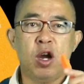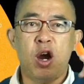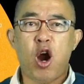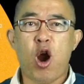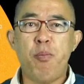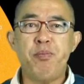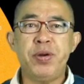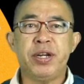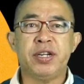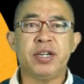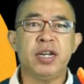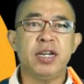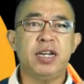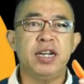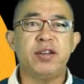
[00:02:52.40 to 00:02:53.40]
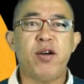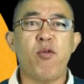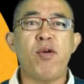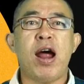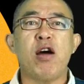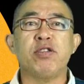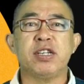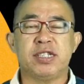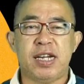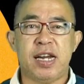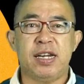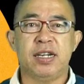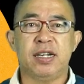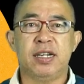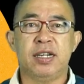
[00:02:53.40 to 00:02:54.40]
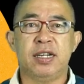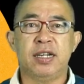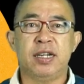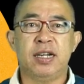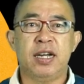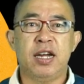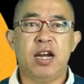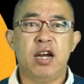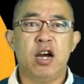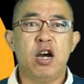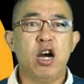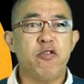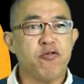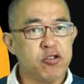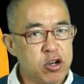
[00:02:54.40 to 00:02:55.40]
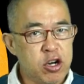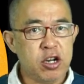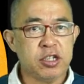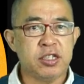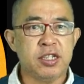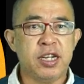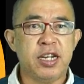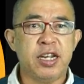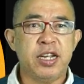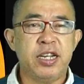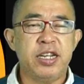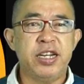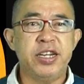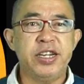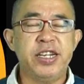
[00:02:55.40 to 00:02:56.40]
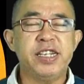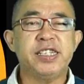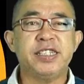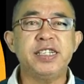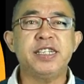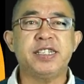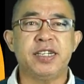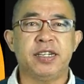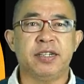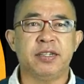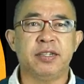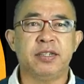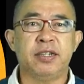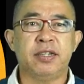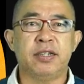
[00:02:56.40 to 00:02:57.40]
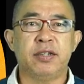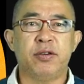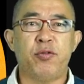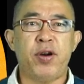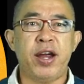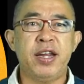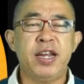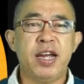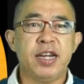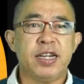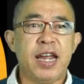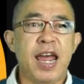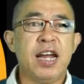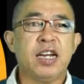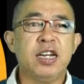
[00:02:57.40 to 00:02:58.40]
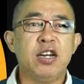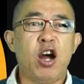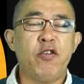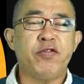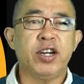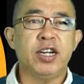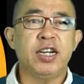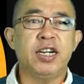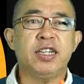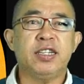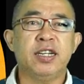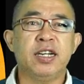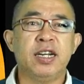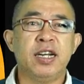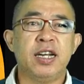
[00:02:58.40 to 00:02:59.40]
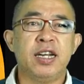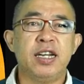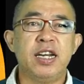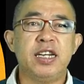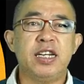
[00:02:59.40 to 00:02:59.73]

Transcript: orbit it around the sun. Of course, in each season, right, the angle of the Earth is